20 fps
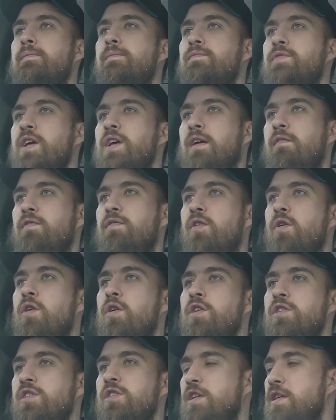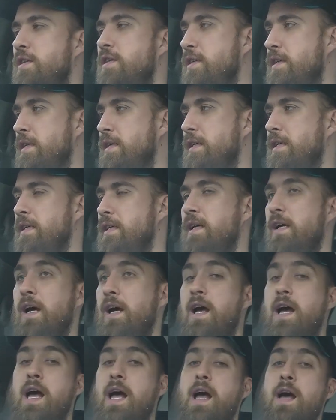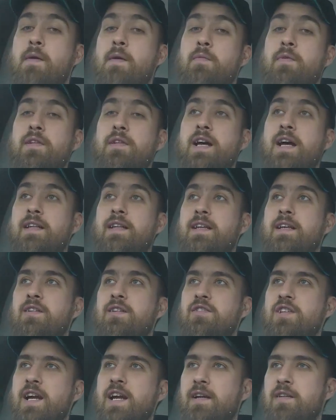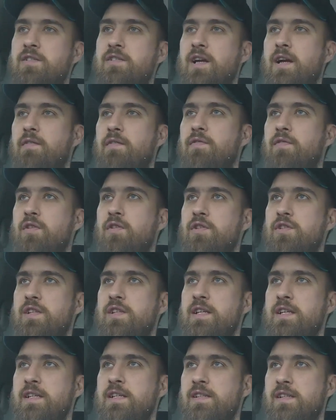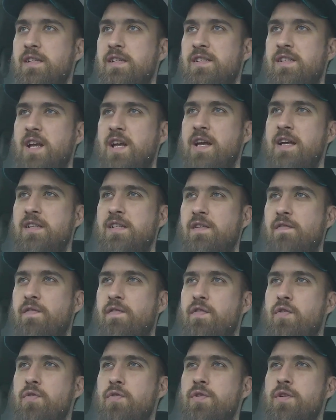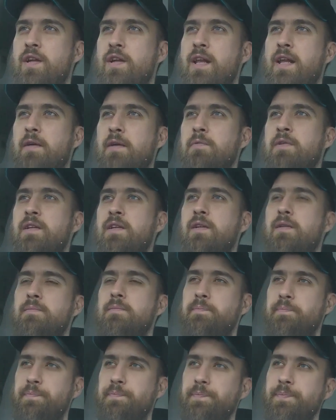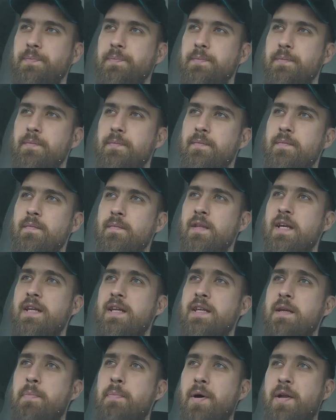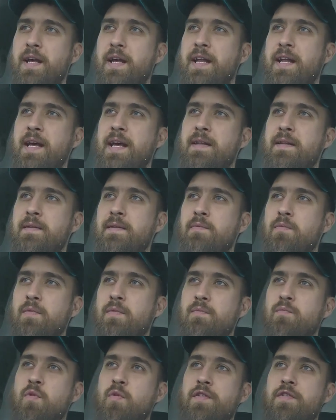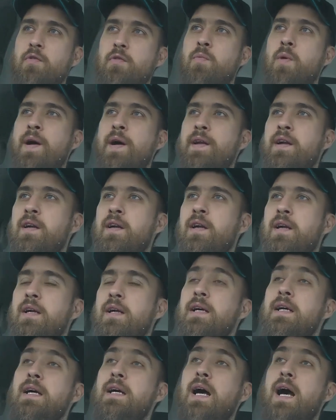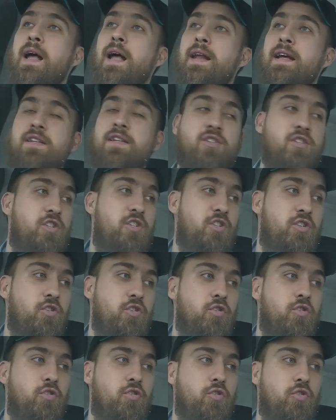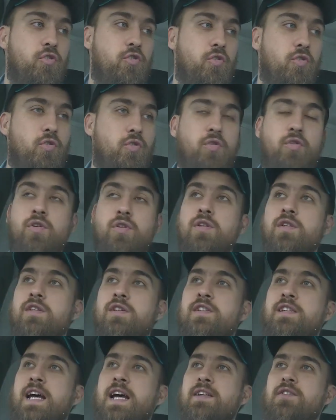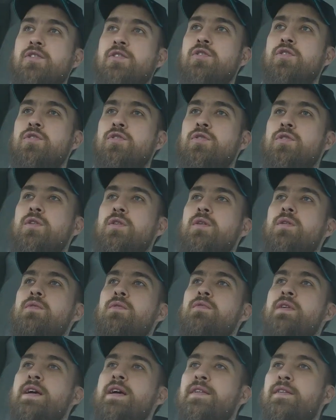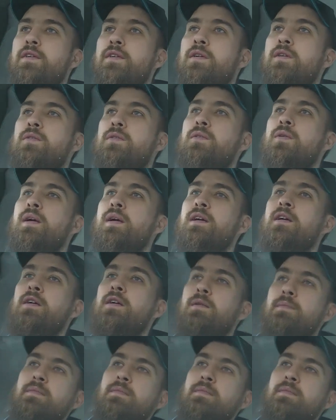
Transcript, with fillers: Jack Frost? What that Kill Jack and Jack Frost is it's a fluid, a liquid, and you put it in with your water, and it should set your render quicker,